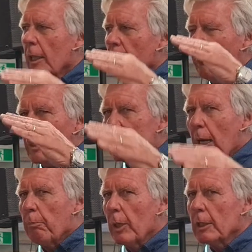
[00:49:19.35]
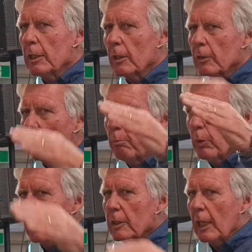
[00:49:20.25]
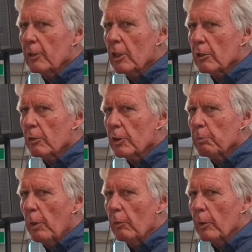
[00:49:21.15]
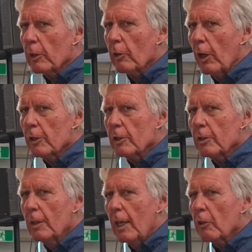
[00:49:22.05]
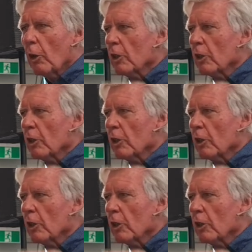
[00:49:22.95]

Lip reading: Confess that blood guilt. Block the ancestral spirit with the cross. The